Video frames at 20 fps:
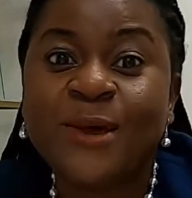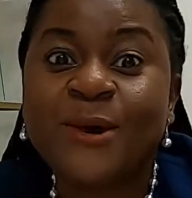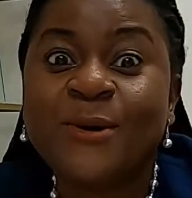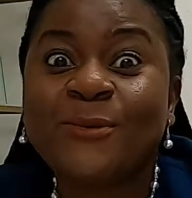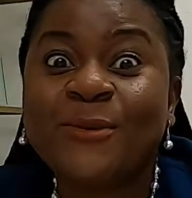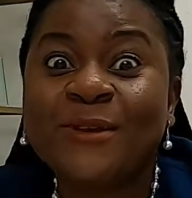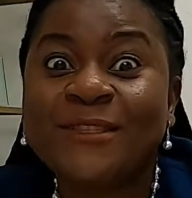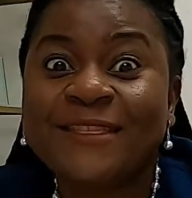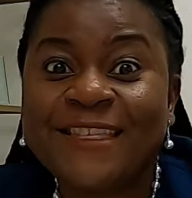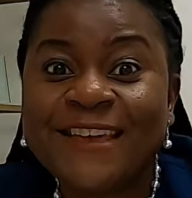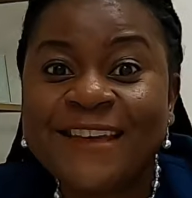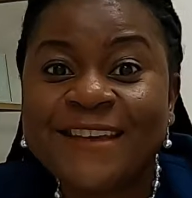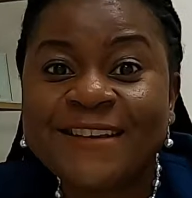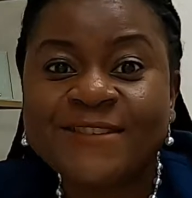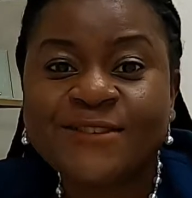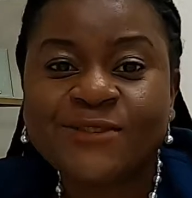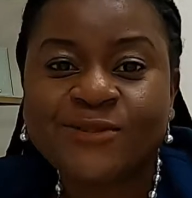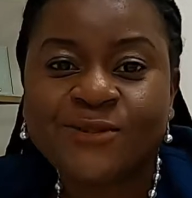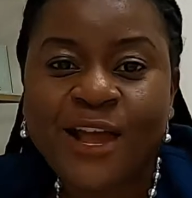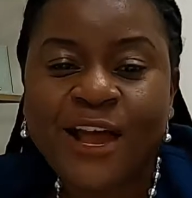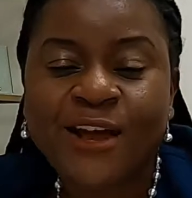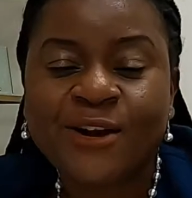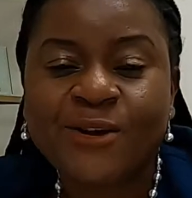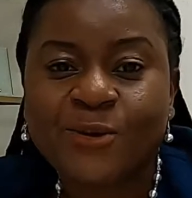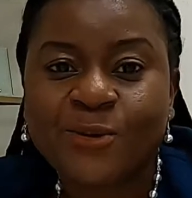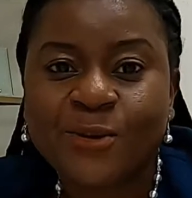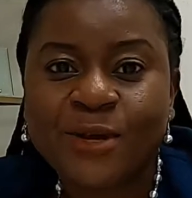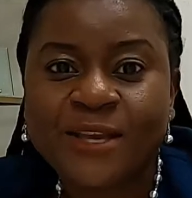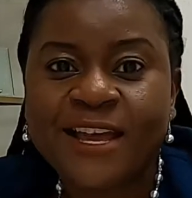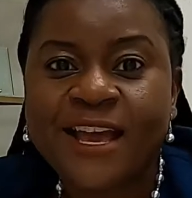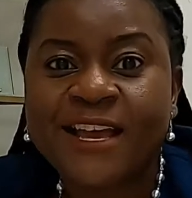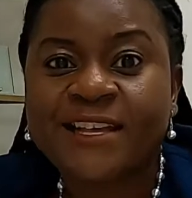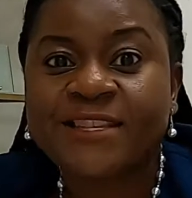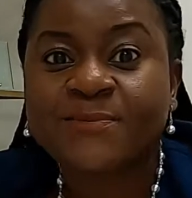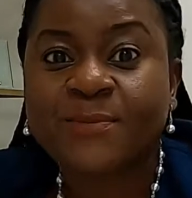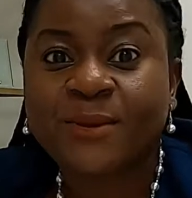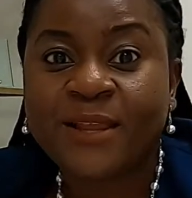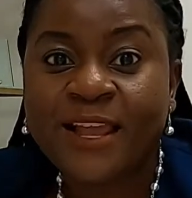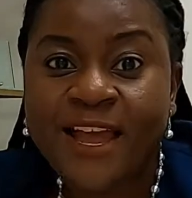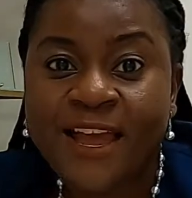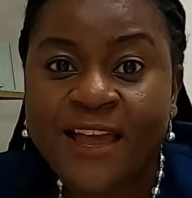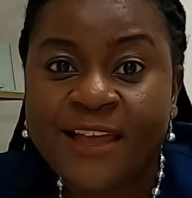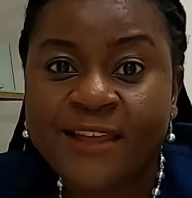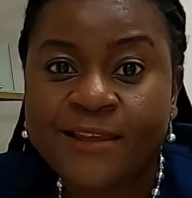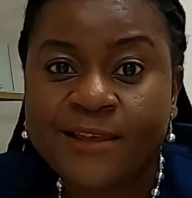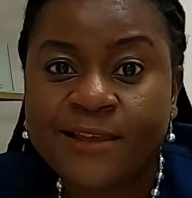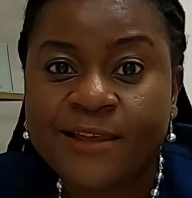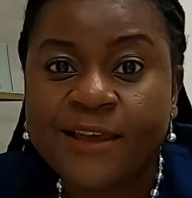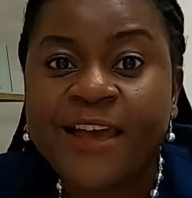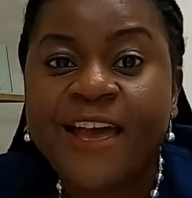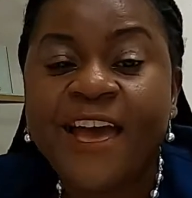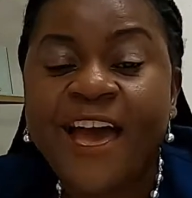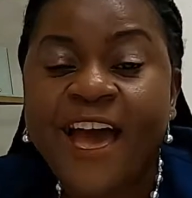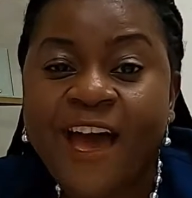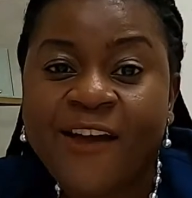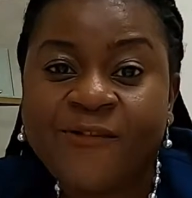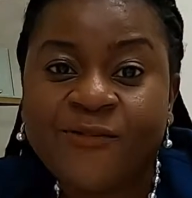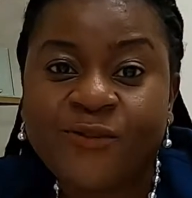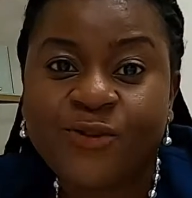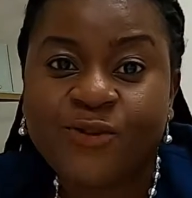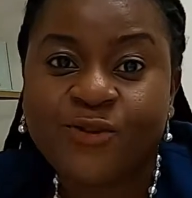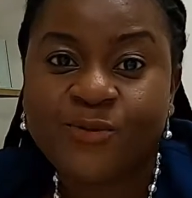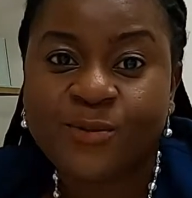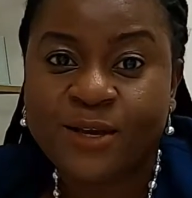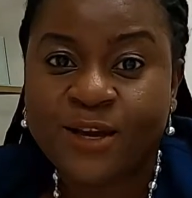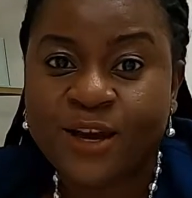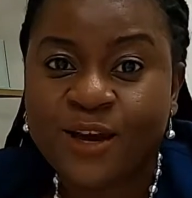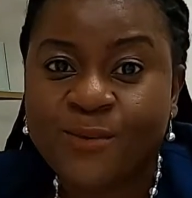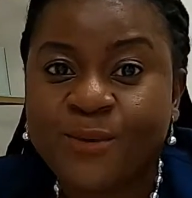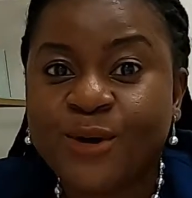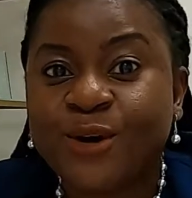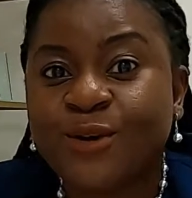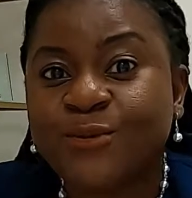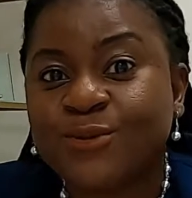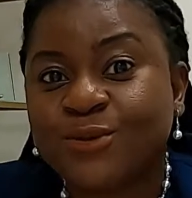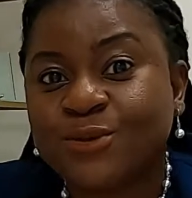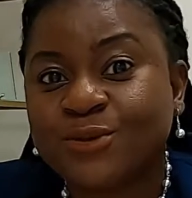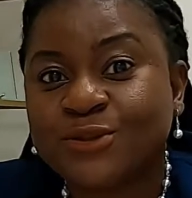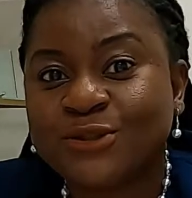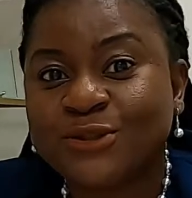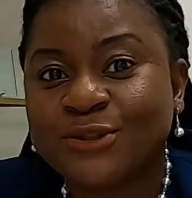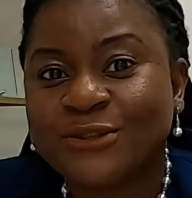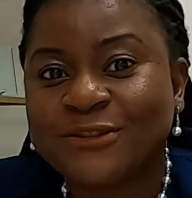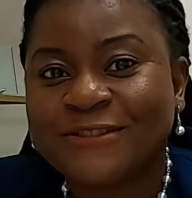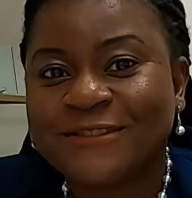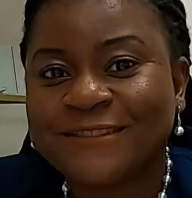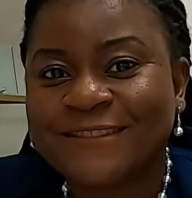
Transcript: when things are not going as planned after you become a realtor.